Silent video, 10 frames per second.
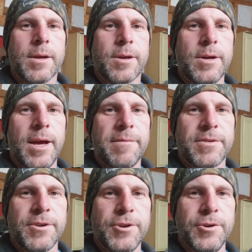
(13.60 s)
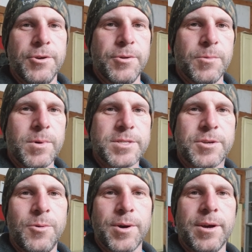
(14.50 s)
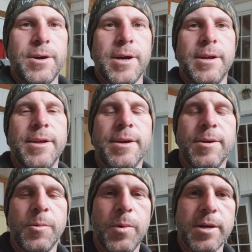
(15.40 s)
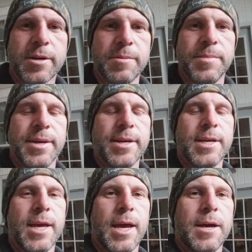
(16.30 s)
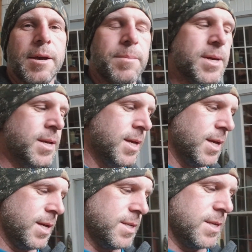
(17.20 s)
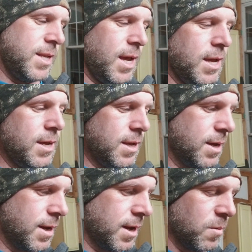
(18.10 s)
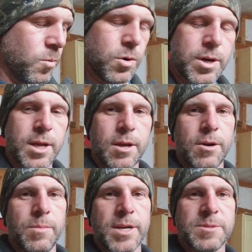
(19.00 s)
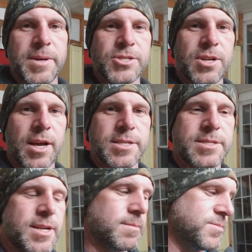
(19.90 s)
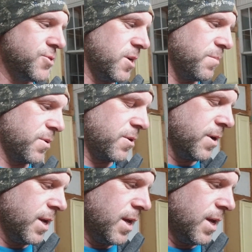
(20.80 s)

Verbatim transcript: good afternoon. What's going on? Welcome. Um, today I am working on my Specialized Stump Jumper,